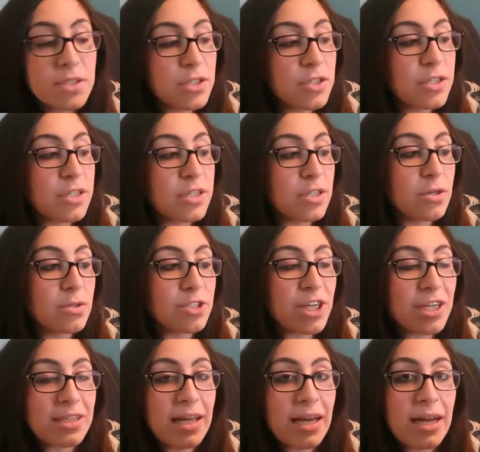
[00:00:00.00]
so you can go
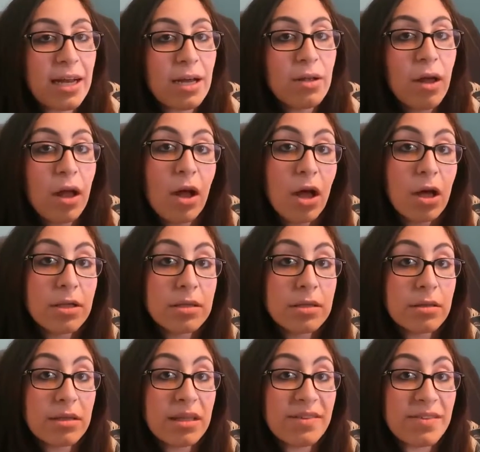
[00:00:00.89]
check that out. I'll
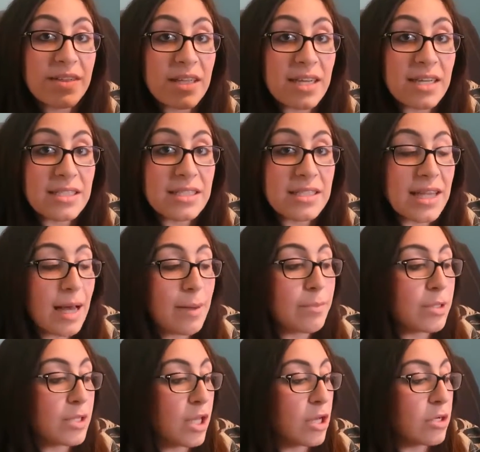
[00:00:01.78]
also leave a link to
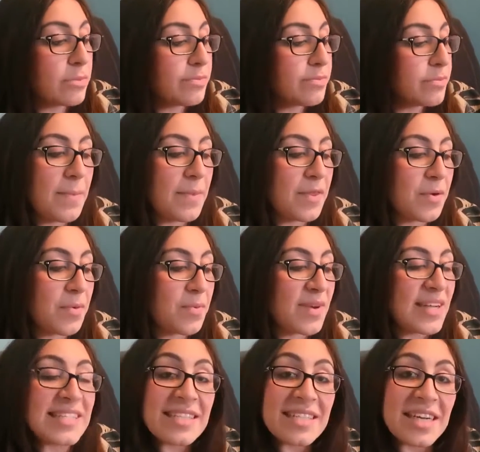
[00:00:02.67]
that below. The
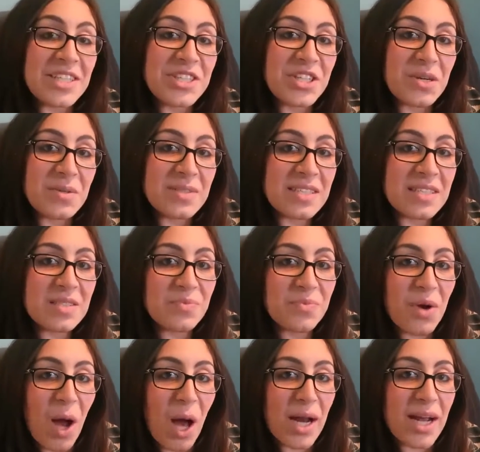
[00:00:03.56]
reason I chose this
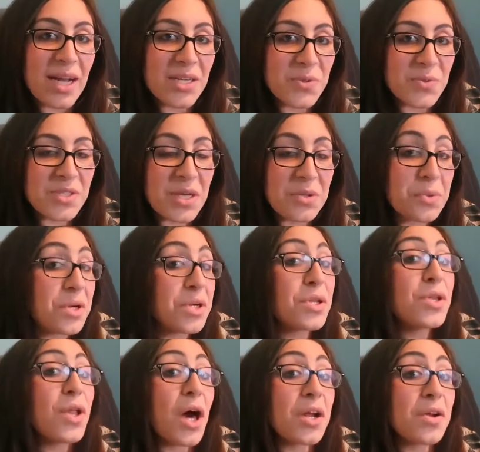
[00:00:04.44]
product was I read
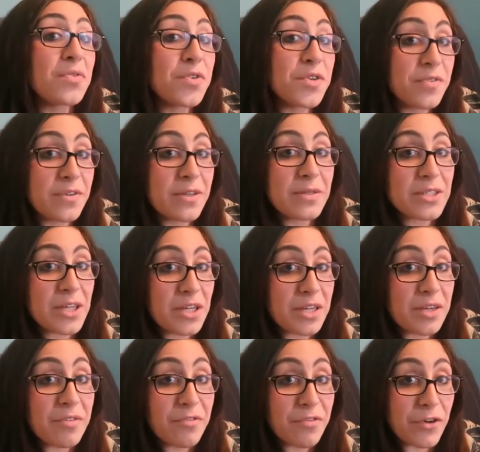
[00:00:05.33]
a lot of reviews on
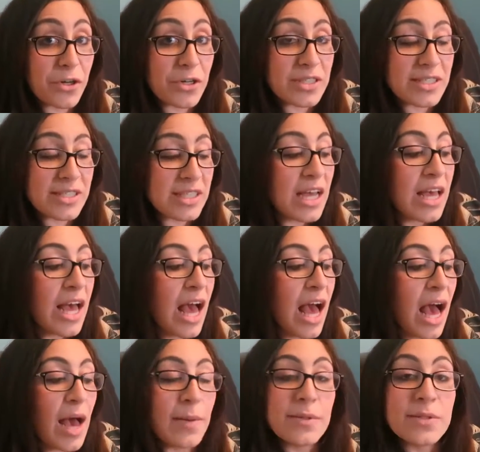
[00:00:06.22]
it first.
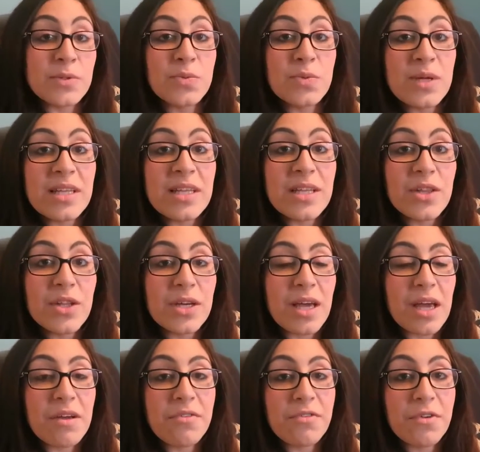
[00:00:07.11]
I was really
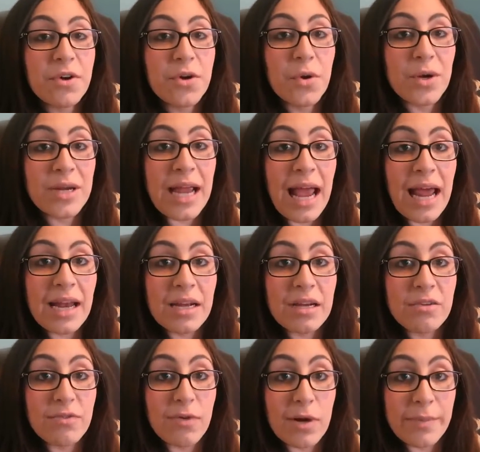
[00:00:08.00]
looking for an
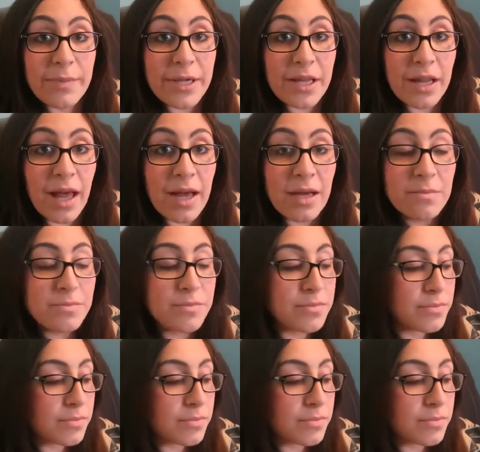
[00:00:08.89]
organic formula